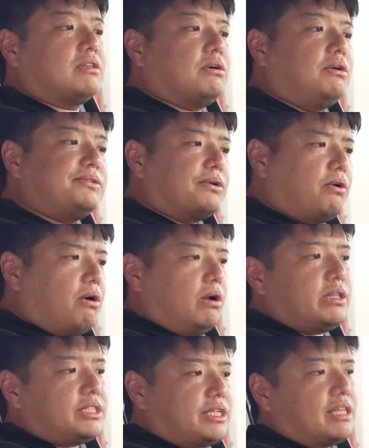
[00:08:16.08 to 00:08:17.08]
to go through
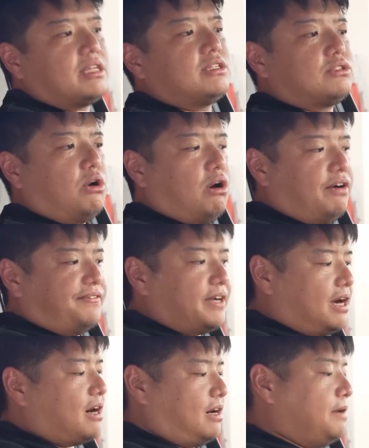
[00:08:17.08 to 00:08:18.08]
all the settings of the
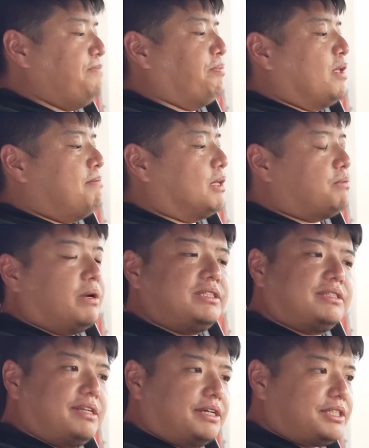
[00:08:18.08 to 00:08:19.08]
car, but
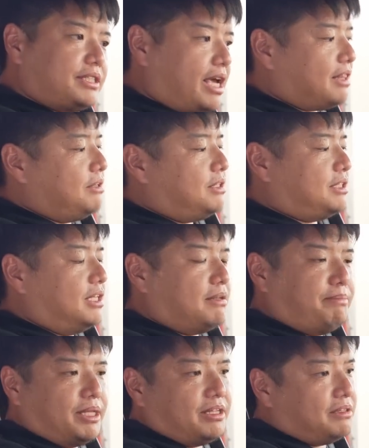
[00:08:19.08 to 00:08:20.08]
once they're set, you just hit the
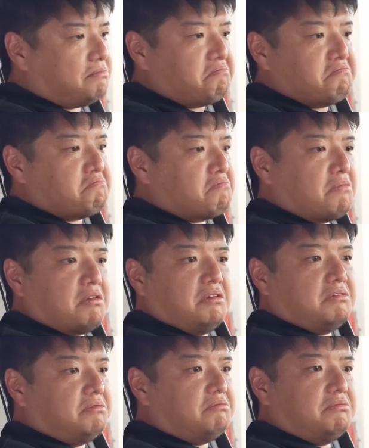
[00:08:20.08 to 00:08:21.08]
button.
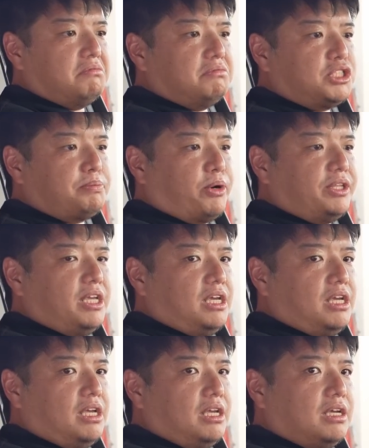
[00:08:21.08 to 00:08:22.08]

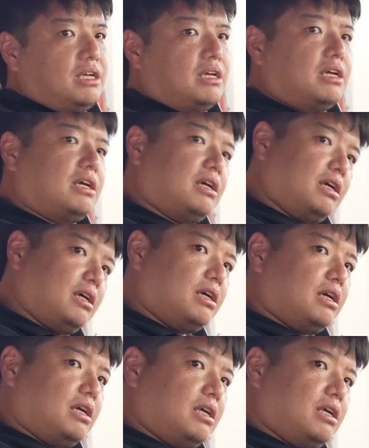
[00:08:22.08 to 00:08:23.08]
Sporty,
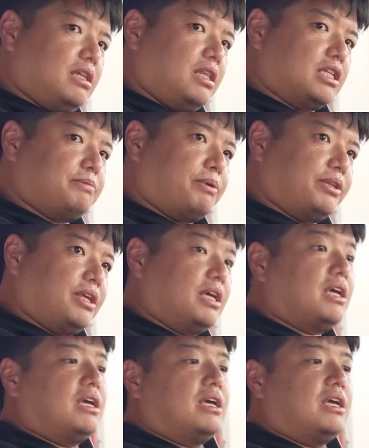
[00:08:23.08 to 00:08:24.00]
not sporty.